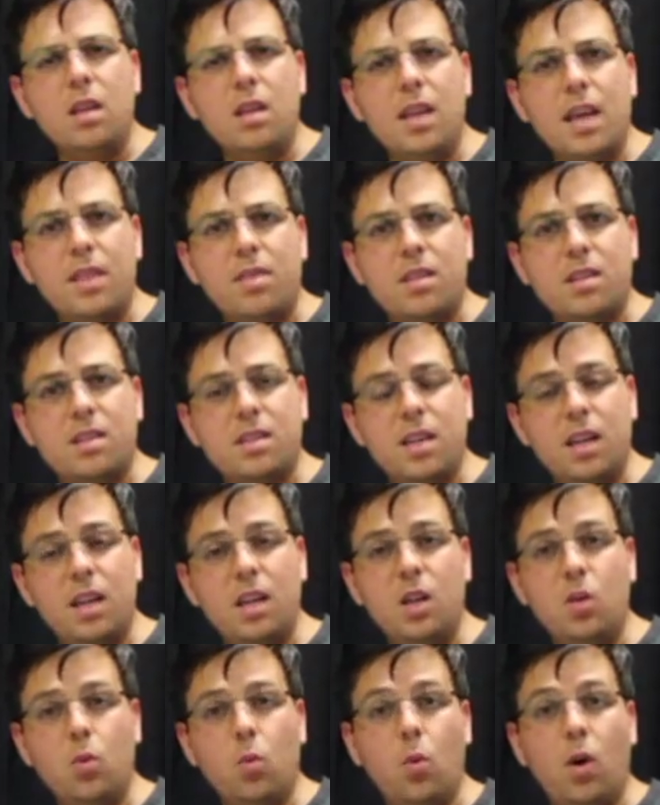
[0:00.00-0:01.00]
Yet the
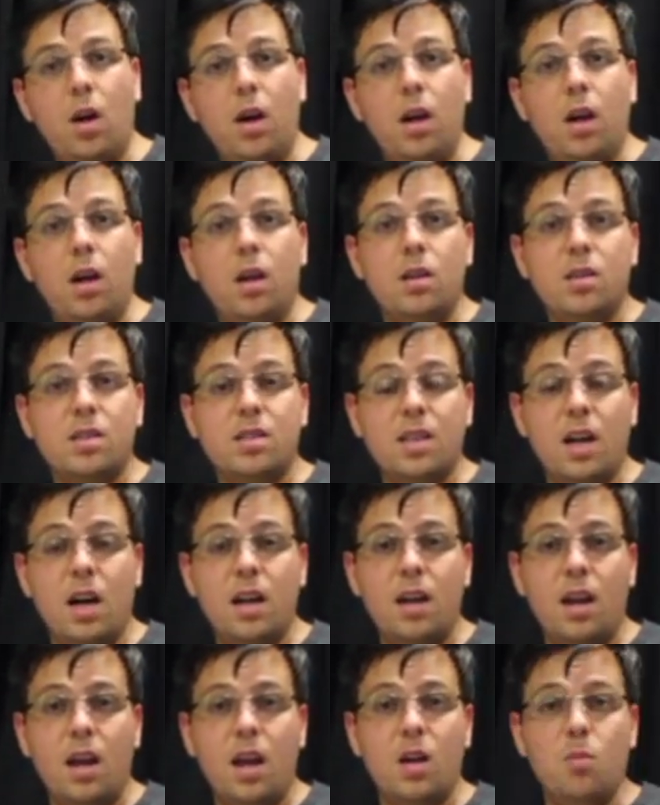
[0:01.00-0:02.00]
scene where
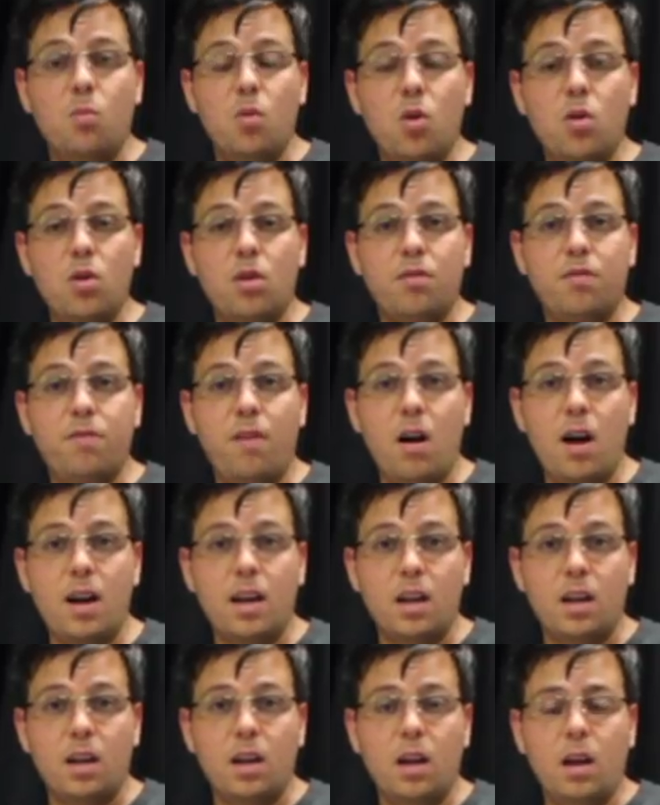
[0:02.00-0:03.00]
sun and moon are
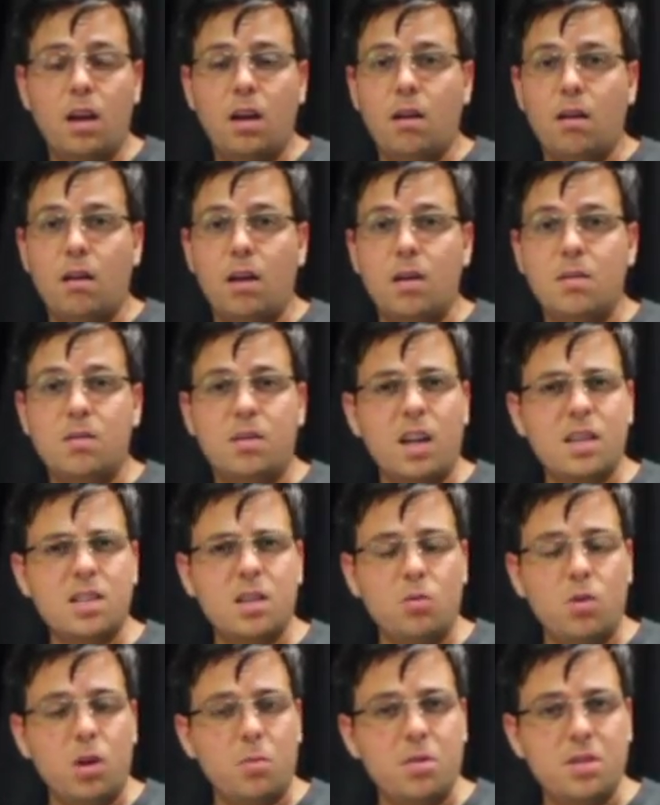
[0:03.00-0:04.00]
fighting
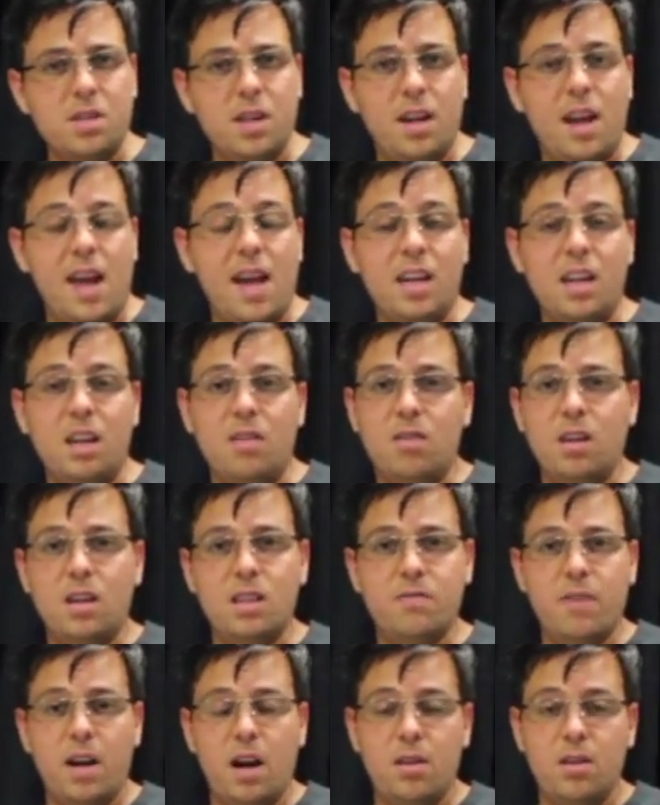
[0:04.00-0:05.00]
doesn't represent any of
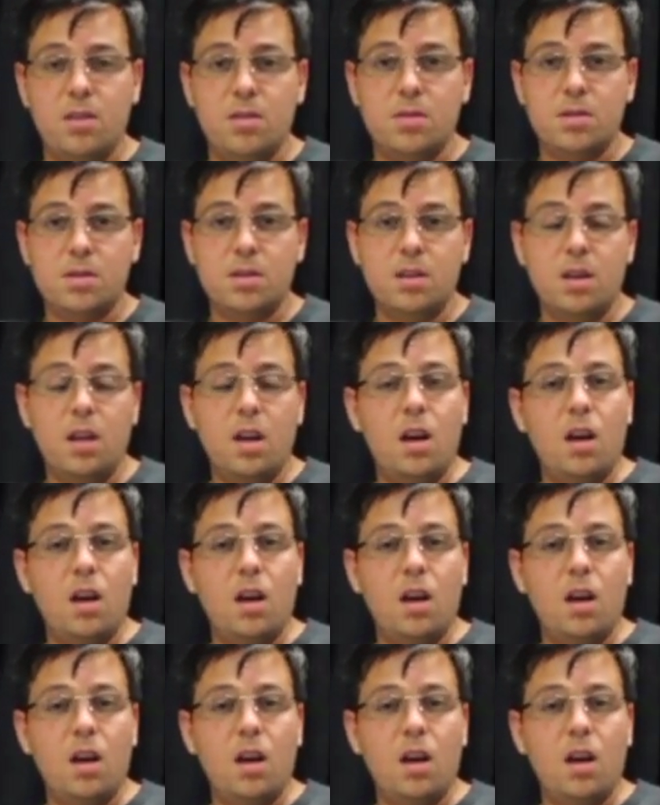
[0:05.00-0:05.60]
these values.